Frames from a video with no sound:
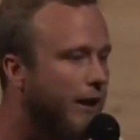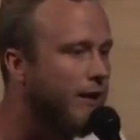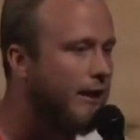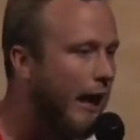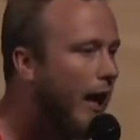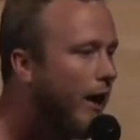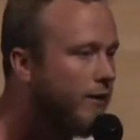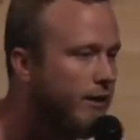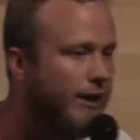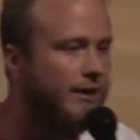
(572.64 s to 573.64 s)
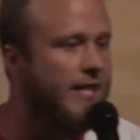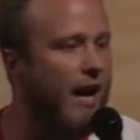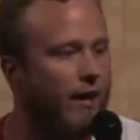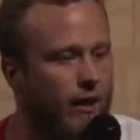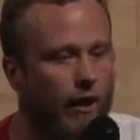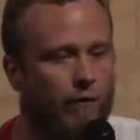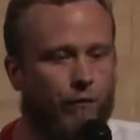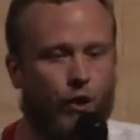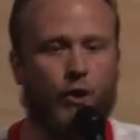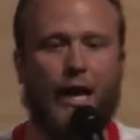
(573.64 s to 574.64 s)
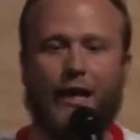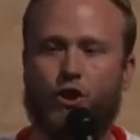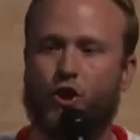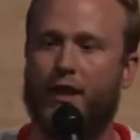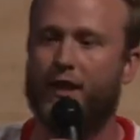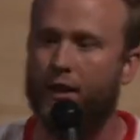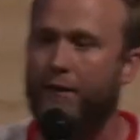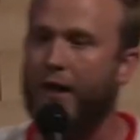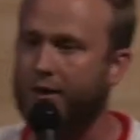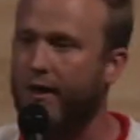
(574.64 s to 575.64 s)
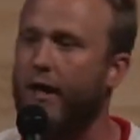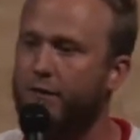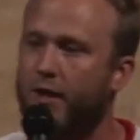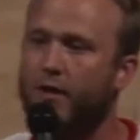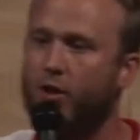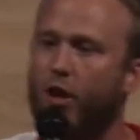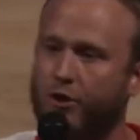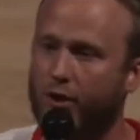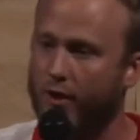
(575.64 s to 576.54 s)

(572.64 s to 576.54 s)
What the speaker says: in God is not enough for you to actually live out the life that he's called you to